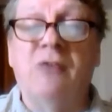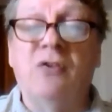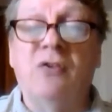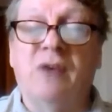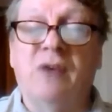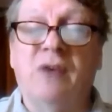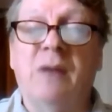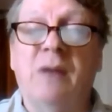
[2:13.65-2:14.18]
the
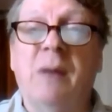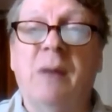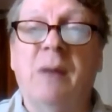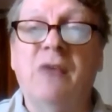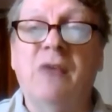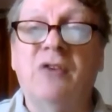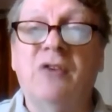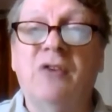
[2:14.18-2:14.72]
Senate by a
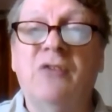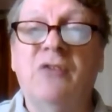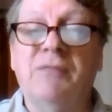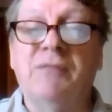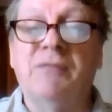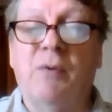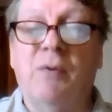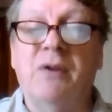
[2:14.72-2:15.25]

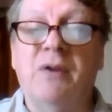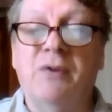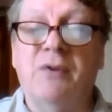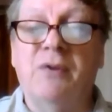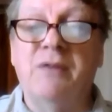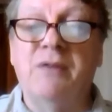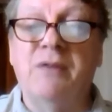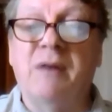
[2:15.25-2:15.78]
sixty-four to
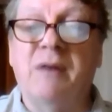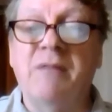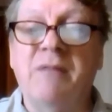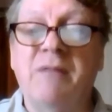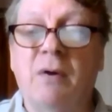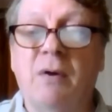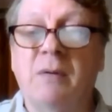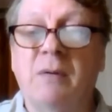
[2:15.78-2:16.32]
thirty-five
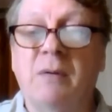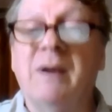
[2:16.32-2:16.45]
vote.